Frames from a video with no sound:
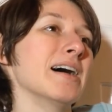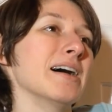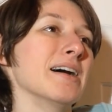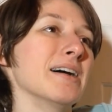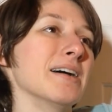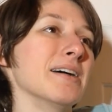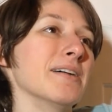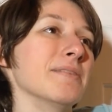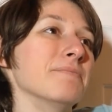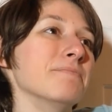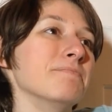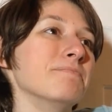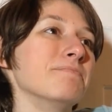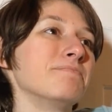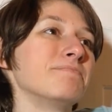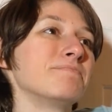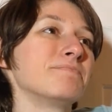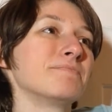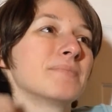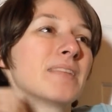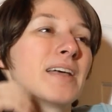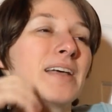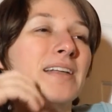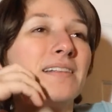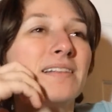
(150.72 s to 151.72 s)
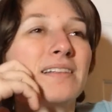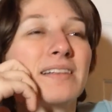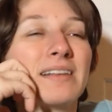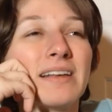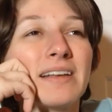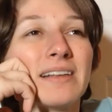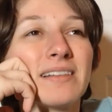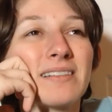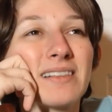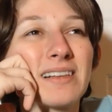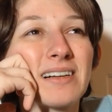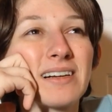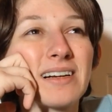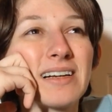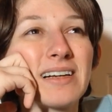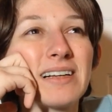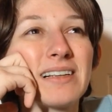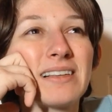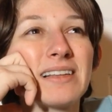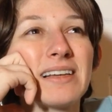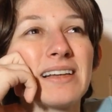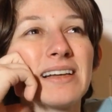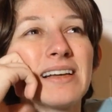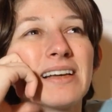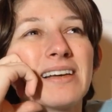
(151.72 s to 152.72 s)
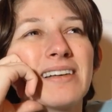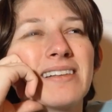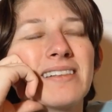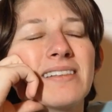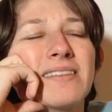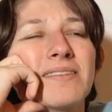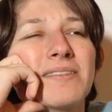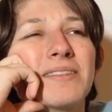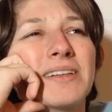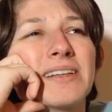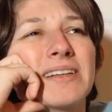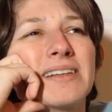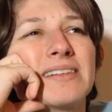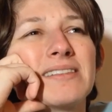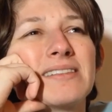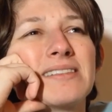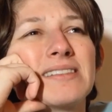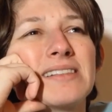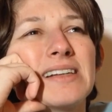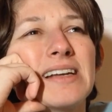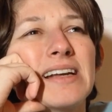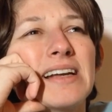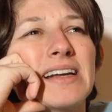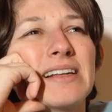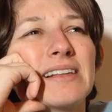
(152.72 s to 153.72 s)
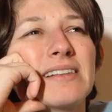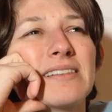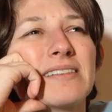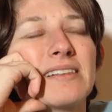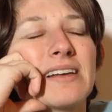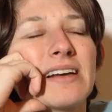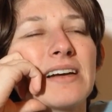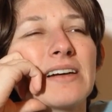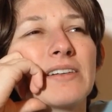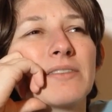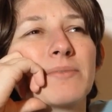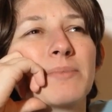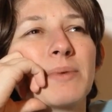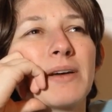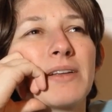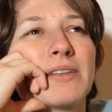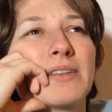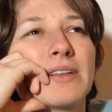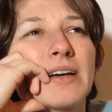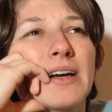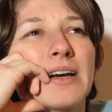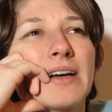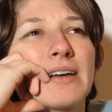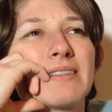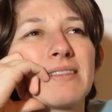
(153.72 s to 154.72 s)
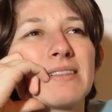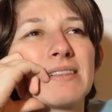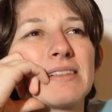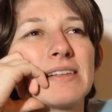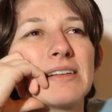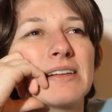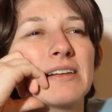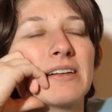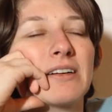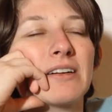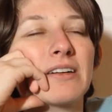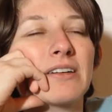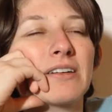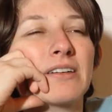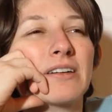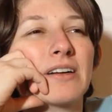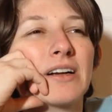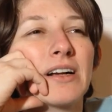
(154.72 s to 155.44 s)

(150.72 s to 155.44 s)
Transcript: Um, let's see, is there anything else that really stands out about last year?